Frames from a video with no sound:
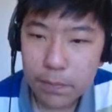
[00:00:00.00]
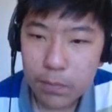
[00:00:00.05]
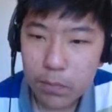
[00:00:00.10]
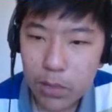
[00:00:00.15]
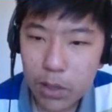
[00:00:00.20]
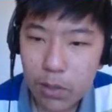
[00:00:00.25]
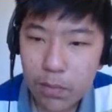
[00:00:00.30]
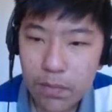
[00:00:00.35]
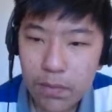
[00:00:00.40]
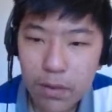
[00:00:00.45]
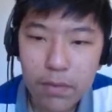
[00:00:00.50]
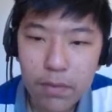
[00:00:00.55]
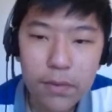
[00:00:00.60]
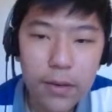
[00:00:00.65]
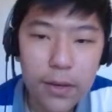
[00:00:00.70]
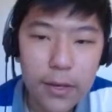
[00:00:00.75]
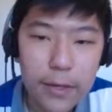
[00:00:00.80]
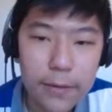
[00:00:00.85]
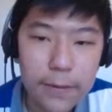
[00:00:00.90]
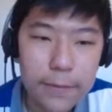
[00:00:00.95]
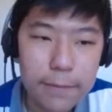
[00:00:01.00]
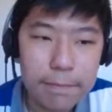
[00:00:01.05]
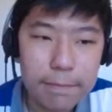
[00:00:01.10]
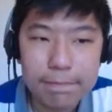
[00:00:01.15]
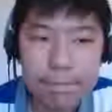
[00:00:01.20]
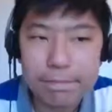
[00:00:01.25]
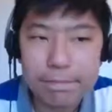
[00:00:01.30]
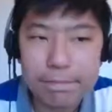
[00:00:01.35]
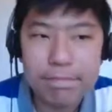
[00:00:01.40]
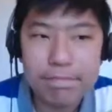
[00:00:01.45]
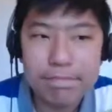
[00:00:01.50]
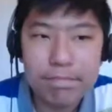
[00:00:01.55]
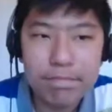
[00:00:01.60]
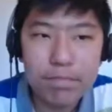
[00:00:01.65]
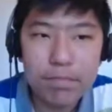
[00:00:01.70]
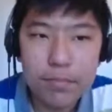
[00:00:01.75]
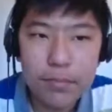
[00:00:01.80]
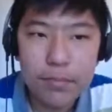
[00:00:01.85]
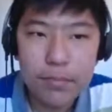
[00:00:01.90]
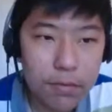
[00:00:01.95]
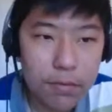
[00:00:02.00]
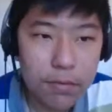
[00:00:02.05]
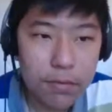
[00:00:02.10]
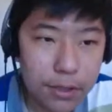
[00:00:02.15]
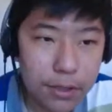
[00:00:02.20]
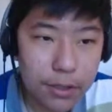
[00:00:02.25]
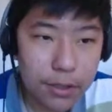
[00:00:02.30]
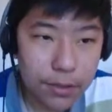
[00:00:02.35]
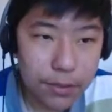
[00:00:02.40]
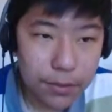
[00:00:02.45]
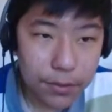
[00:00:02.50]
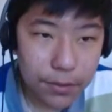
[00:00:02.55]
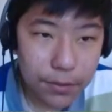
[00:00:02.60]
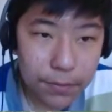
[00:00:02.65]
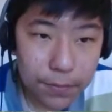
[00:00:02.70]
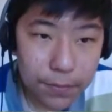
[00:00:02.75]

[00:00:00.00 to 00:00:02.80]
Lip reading: Hopefully fine. I really don't know.